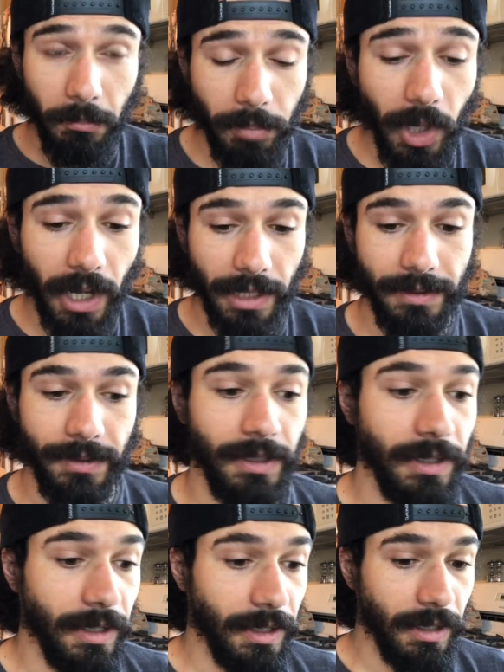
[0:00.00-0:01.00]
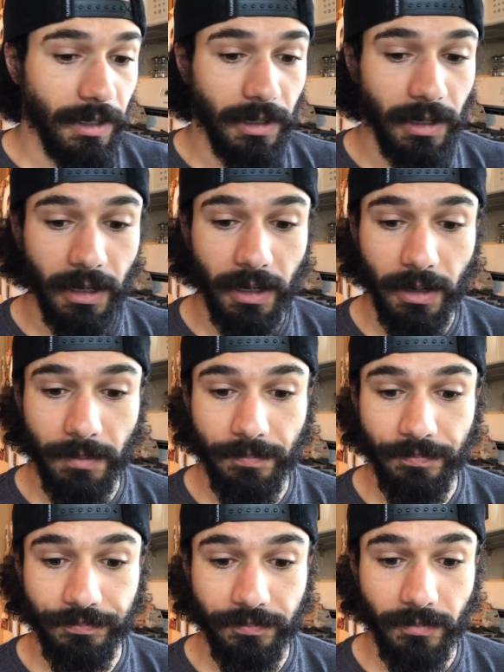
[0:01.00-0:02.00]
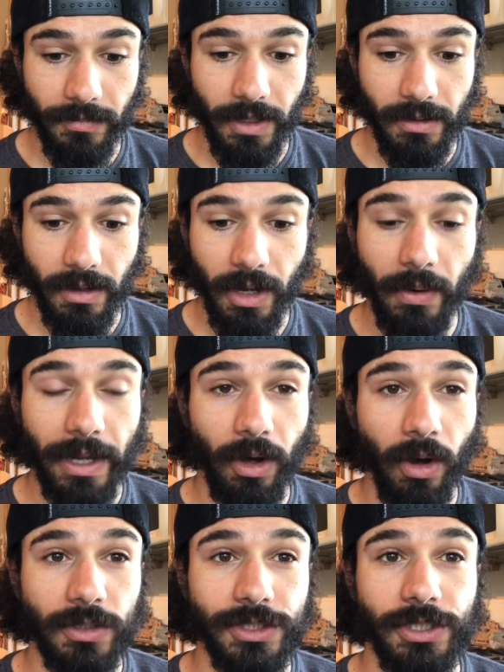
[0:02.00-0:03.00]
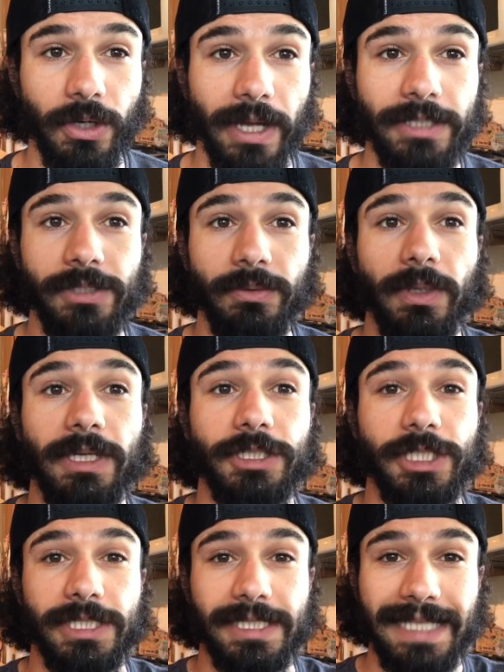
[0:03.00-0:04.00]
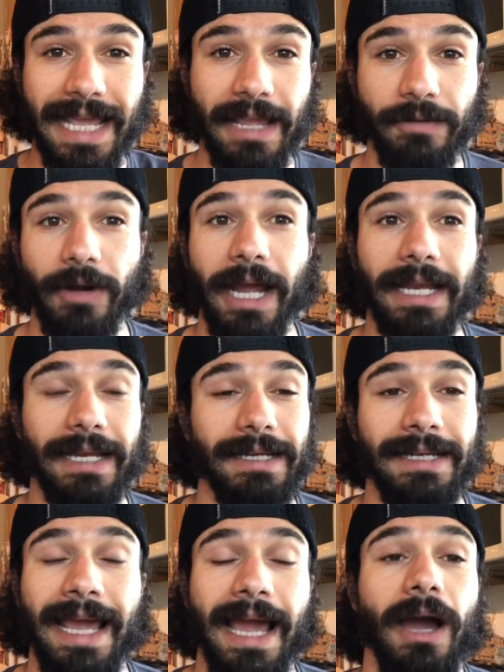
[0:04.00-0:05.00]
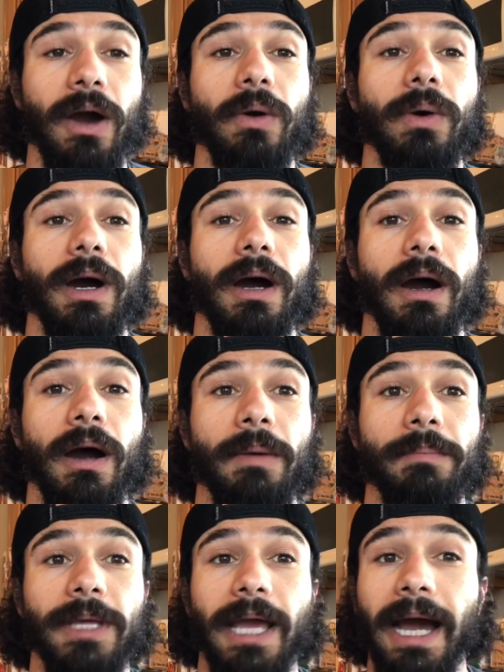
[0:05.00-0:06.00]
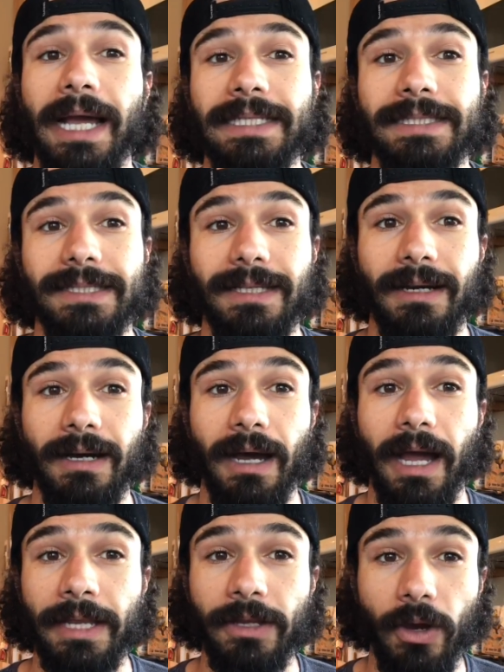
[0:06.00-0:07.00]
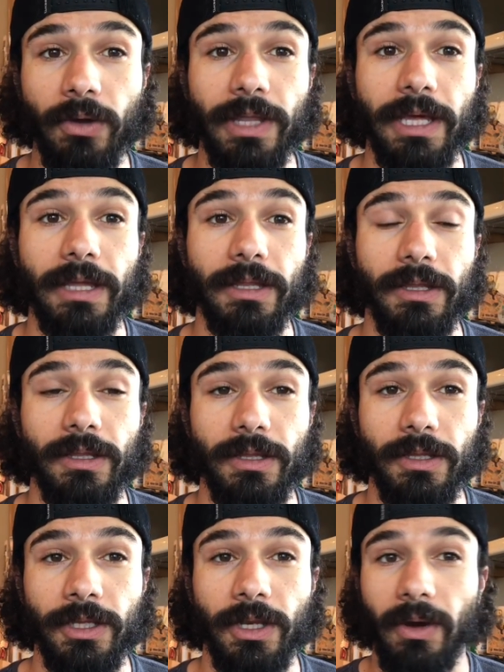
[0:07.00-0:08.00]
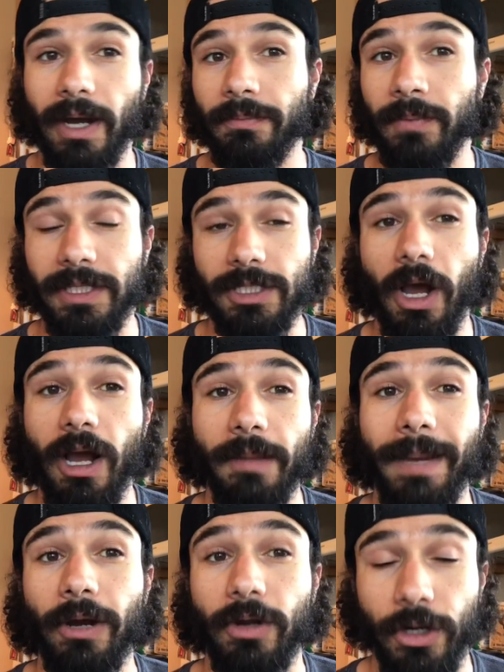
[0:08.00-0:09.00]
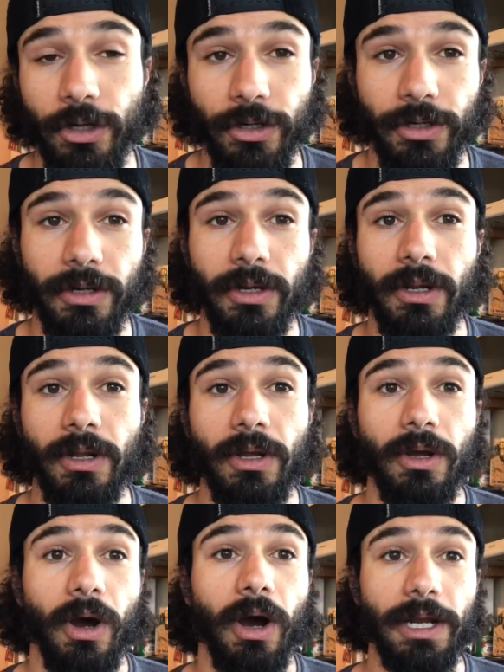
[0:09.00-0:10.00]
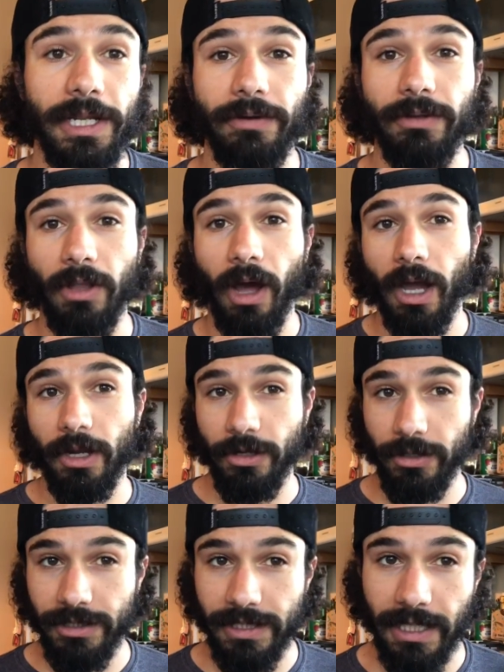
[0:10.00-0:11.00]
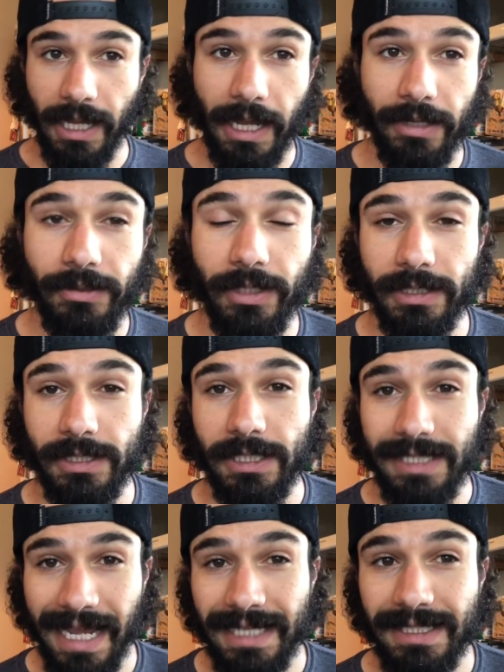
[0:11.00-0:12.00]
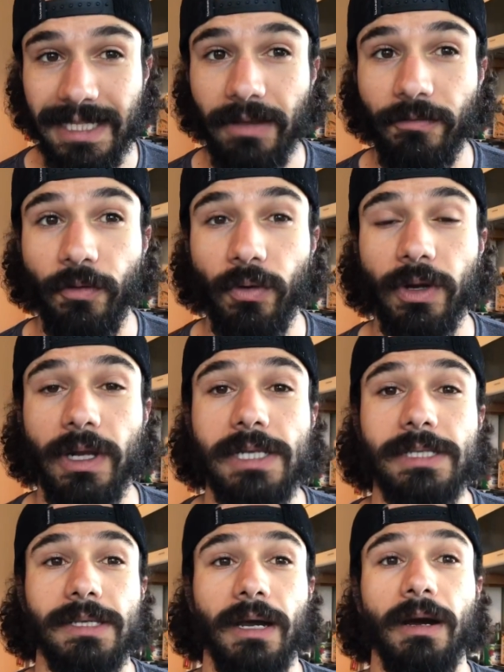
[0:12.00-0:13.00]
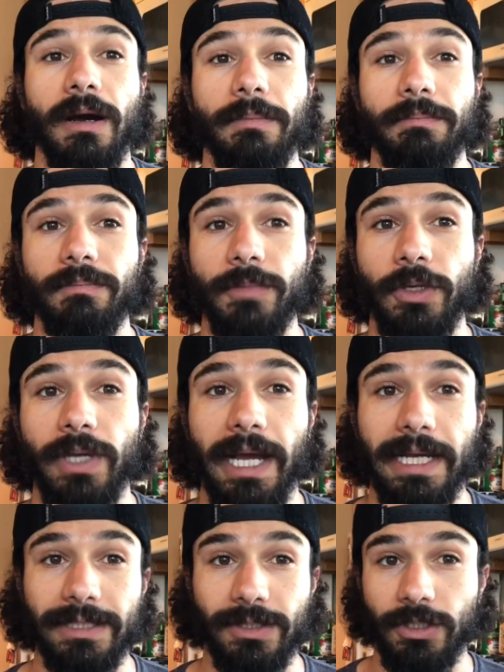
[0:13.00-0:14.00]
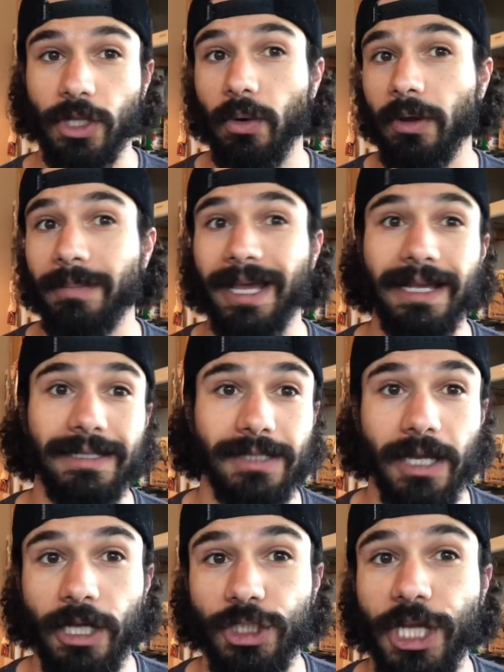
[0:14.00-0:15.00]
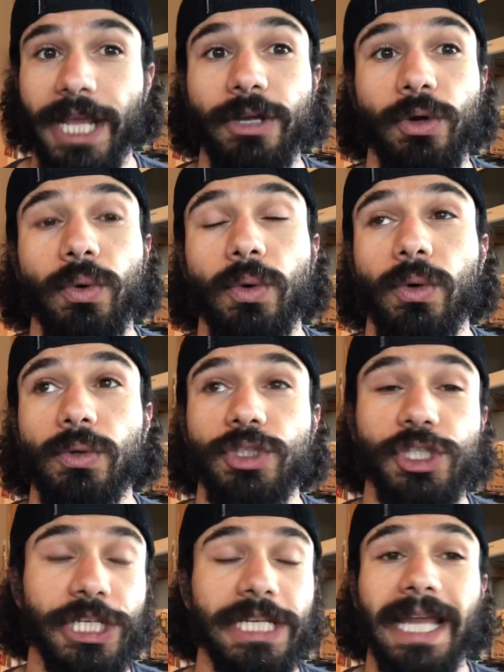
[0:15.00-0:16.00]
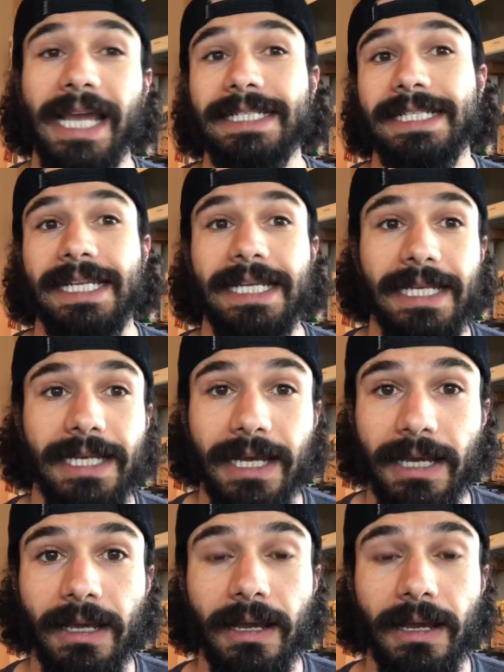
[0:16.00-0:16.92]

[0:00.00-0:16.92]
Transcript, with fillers: But um, oh, and also I do want to just say right now, um, guys, uh, I know that you know I, we talk about Kurt on here a lot. Kurt's the guy who does the testing for us. Um, you guys know him as uh, J Cool G19.